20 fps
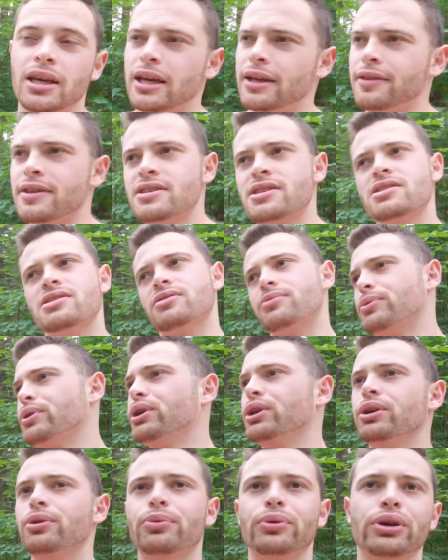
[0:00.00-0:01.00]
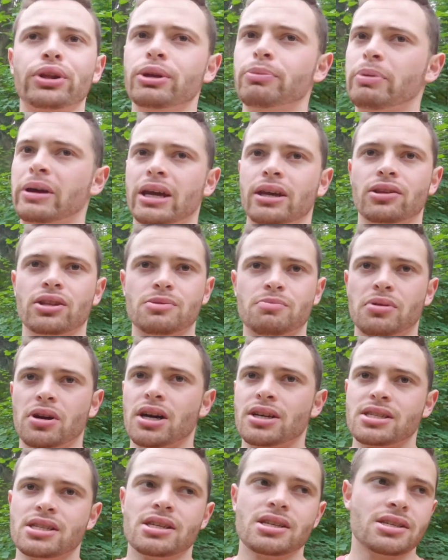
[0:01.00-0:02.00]
And this is a really, really painless
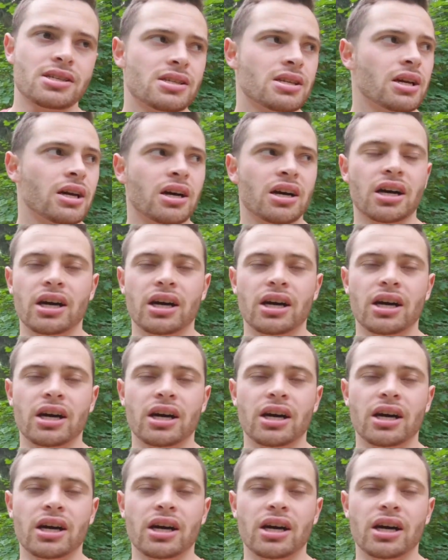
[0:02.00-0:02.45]
process.